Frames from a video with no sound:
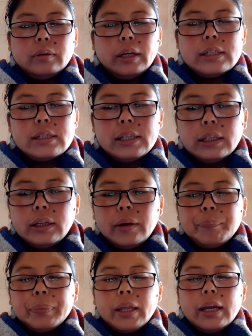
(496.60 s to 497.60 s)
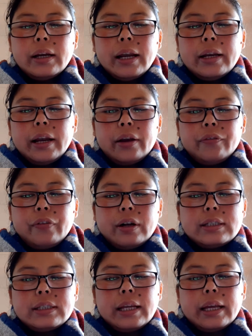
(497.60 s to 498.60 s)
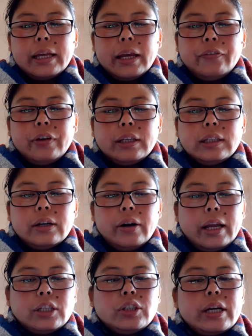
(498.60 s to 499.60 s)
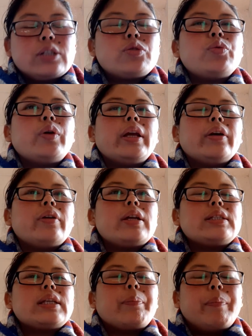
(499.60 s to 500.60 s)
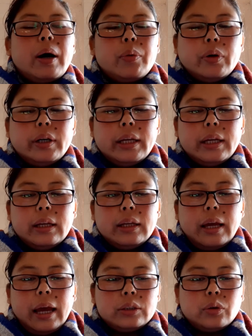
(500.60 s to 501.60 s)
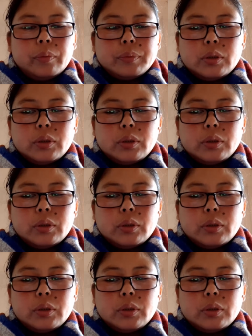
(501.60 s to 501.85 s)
instead, England and France, they gave Hitler a chance to increase the power at home.